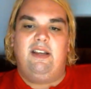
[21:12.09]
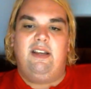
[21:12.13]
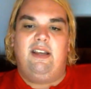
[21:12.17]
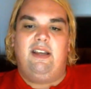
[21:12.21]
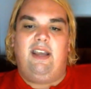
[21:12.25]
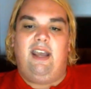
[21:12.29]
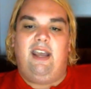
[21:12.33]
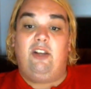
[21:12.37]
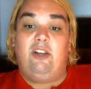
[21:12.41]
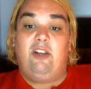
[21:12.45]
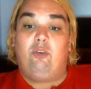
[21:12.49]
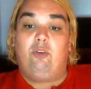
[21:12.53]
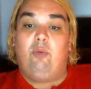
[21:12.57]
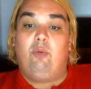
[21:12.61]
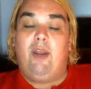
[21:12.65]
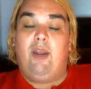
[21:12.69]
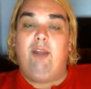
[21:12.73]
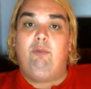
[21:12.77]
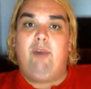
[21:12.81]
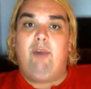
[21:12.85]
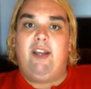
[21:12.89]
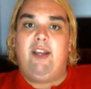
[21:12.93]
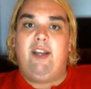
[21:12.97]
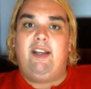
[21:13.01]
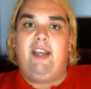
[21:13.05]
and a great
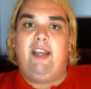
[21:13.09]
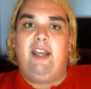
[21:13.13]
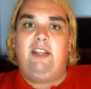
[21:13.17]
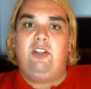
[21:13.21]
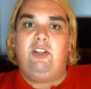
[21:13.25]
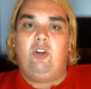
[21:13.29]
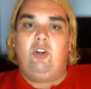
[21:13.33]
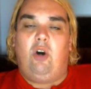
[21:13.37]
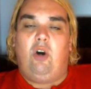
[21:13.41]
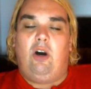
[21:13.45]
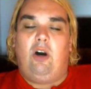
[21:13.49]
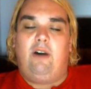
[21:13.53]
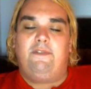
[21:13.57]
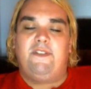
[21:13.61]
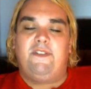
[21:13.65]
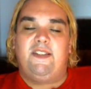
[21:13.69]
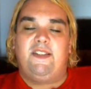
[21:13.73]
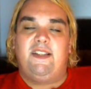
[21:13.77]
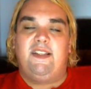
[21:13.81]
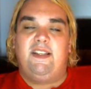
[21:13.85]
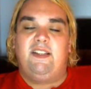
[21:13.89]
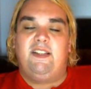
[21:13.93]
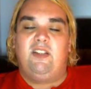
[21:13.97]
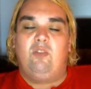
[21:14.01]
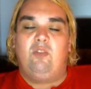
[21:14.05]
way to end off
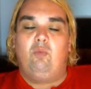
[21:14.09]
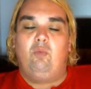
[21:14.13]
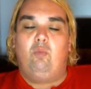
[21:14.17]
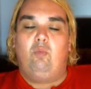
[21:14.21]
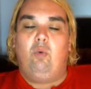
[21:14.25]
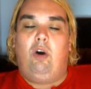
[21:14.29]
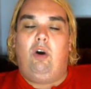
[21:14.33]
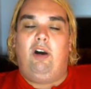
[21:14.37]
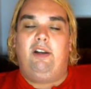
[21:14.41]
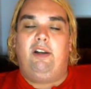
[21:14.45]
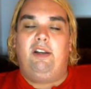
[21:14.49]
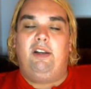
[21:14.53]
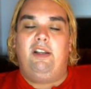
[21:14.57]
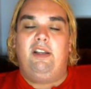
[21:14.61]
season one.